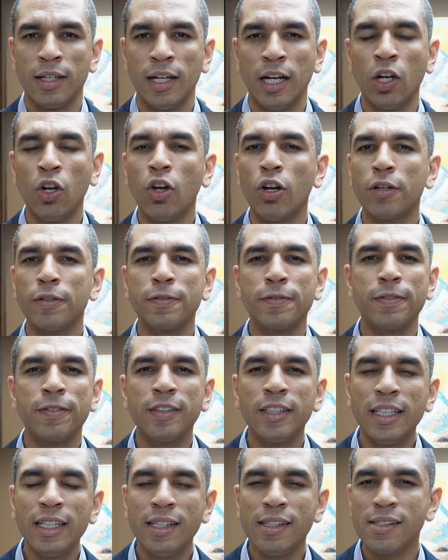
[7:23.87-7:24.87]
a lot of
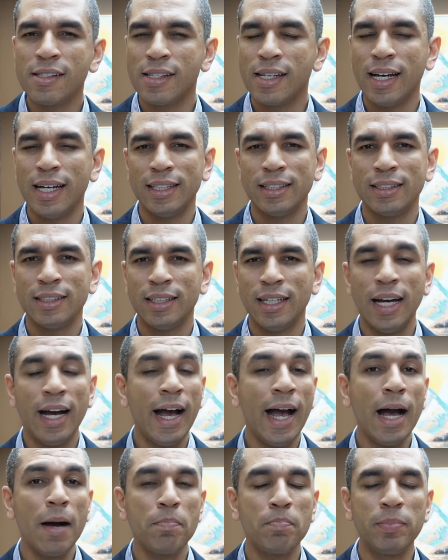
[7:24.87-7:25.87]
things that
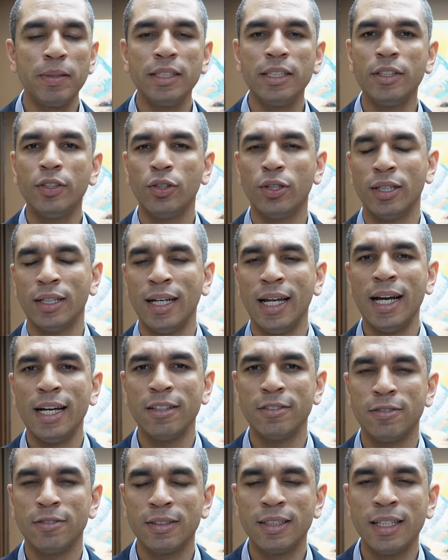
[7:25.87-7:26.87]
happen in your
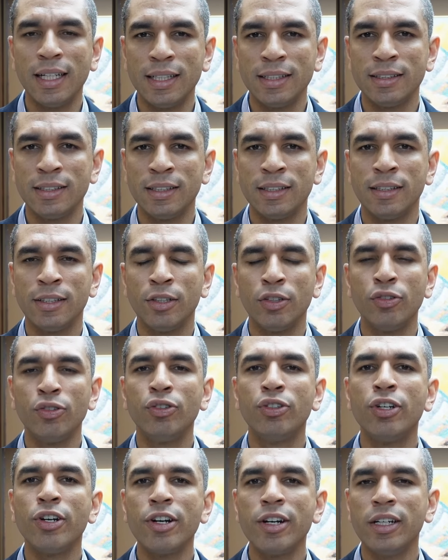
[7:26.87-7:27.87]
life that
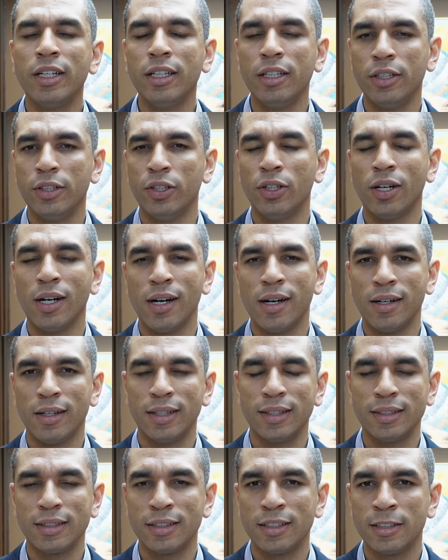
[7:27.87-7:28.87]
dirty your
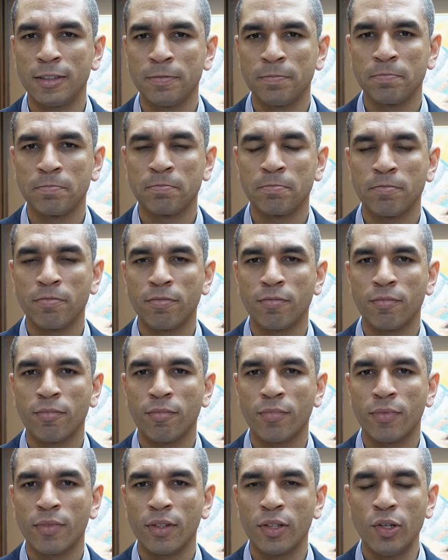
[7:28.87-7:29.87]
heart.
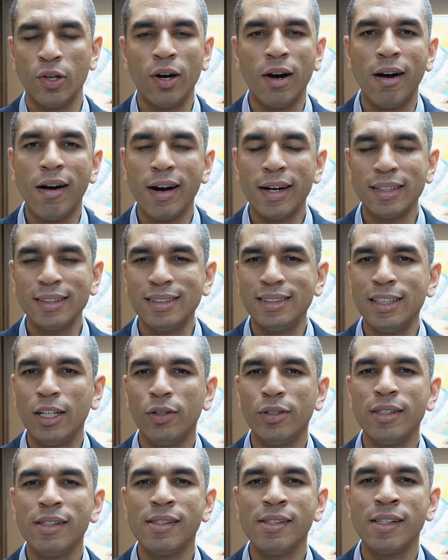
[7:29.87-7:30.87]
Your heart now
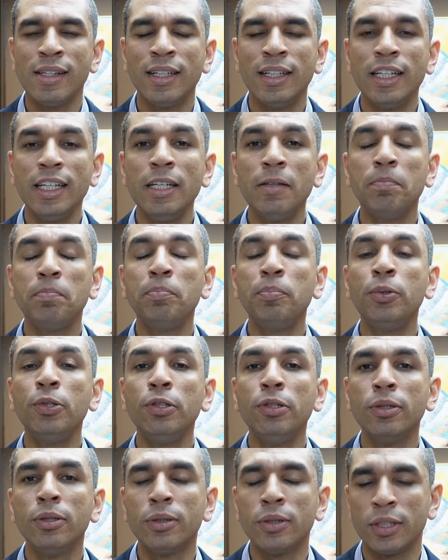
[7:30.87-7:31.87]
is
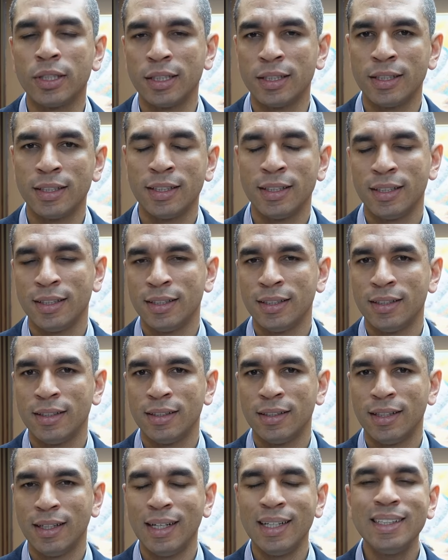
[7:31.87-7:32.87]
impure,
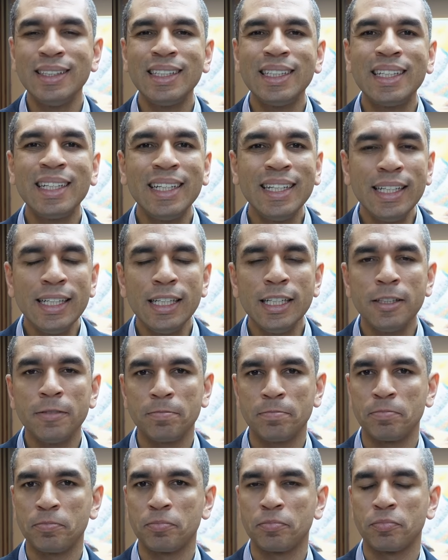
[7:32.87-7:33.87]

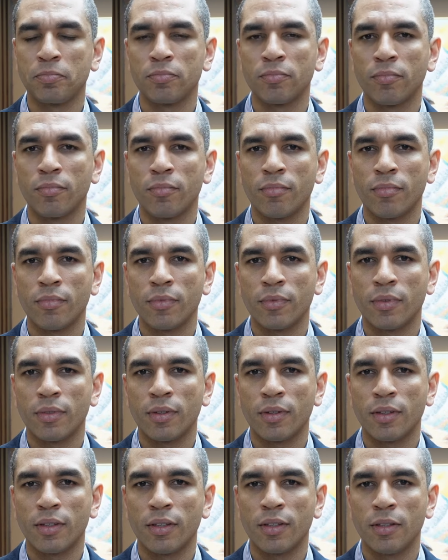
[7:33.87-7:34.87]
unclean.
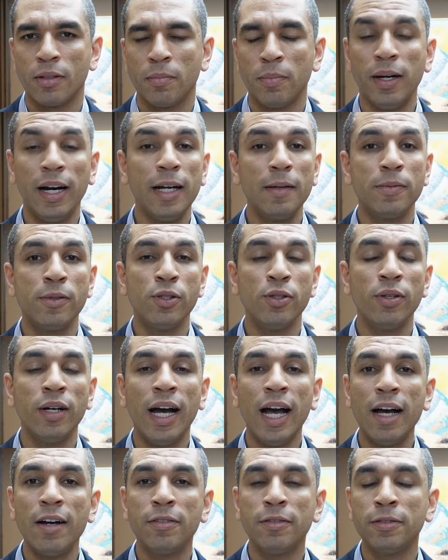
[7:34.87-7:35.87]
Perhaps you
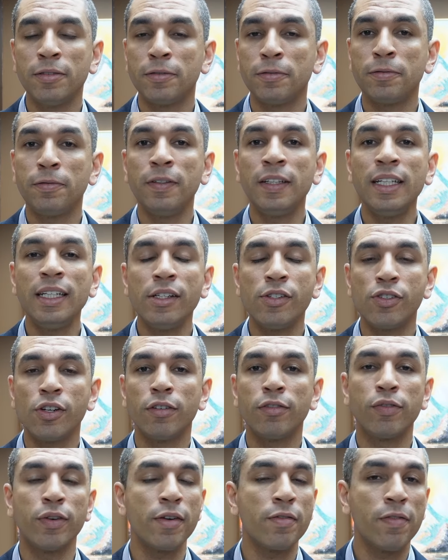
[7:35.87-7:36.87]
have feelings
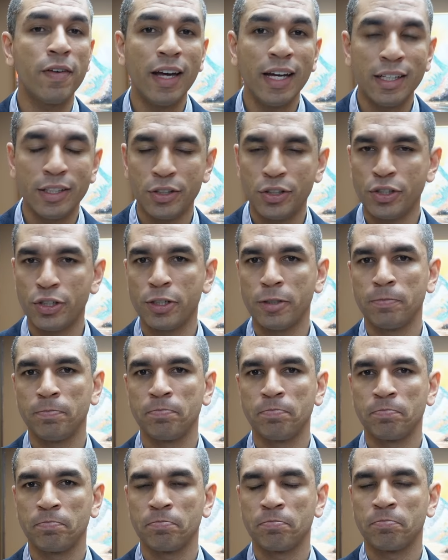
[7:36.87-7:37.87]
of revenge,
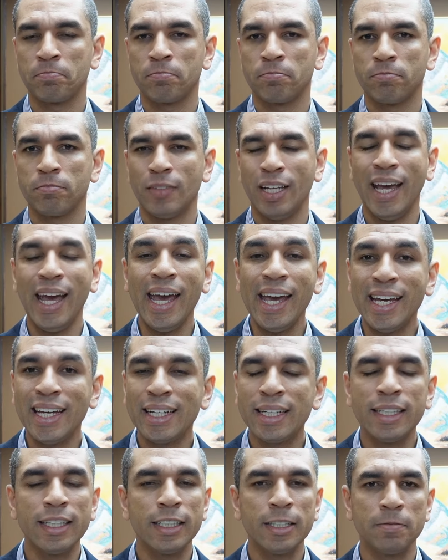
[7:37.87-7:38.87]

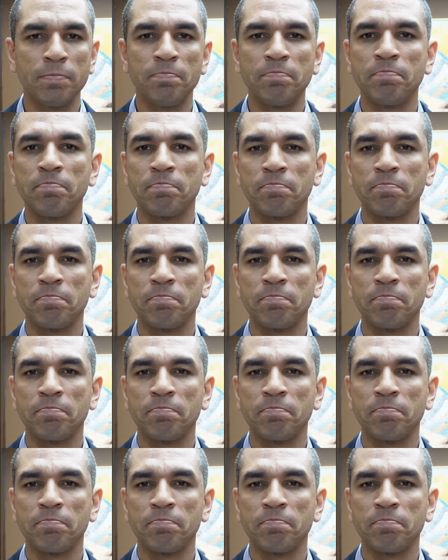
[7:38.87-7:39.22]
anger.